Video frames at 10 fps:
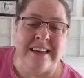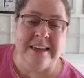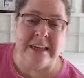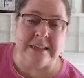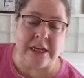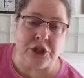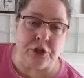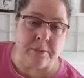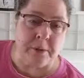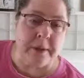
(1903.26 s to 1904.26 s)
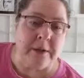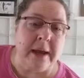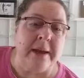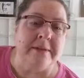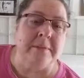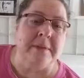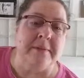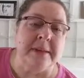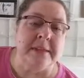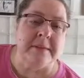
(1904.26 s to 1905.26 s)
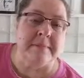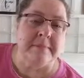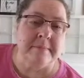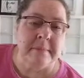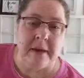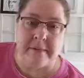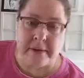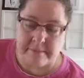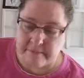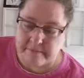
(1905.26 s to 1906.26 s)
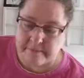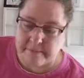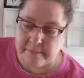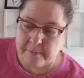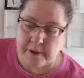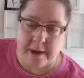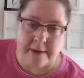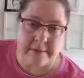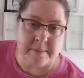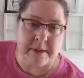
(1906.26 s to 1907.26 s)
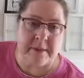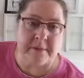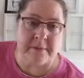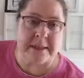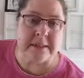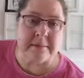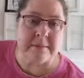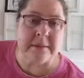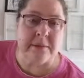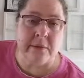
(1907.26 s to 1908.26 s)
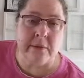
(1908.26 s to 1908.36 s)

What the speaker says: Yes, they do, but we don't have to be victim of it. We don't have to be their victims.